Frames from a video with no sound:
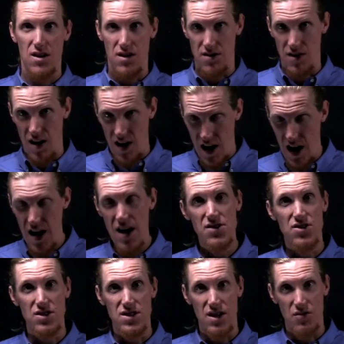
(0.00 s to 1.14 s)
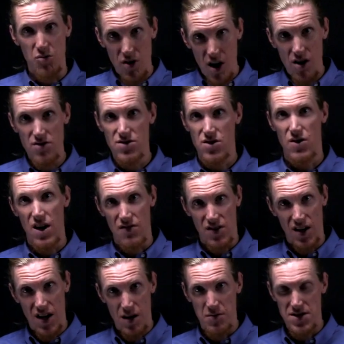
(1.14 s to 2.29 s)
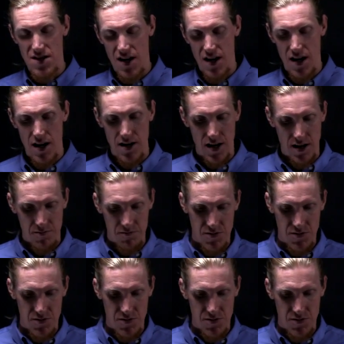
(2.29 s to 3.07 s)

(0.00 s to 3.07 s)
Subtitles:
the adjective will also have a comet's hey ending.